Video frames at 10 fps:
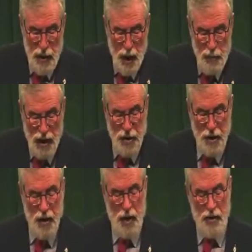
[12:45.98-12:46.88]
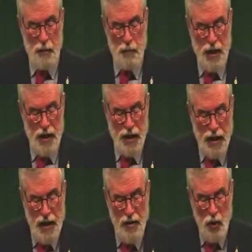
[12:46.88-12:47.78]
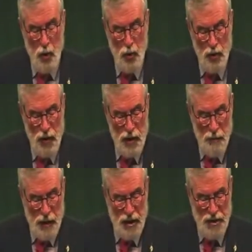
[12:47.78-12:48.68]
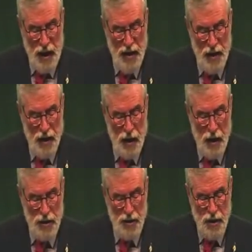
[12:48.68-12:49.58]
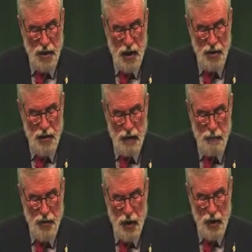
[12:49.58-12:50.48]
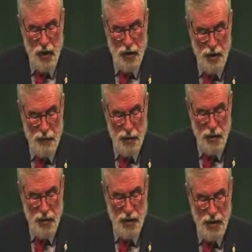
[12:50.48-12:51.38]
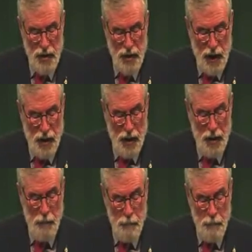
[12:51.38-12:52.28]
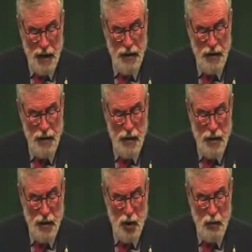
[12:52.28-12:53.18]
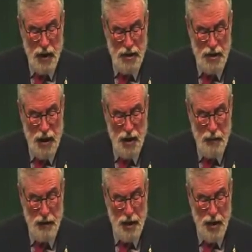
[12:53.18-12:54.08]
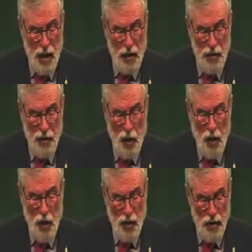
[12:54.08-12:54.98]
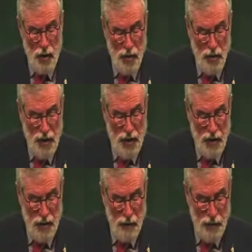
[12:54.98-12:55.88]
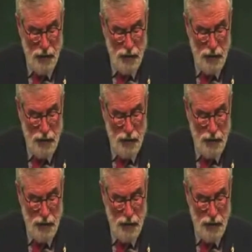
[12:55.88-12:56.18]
And President Clinton played a key role by staying in constant contact with all the contributors and committing the USA to be a guarantor to the agreement.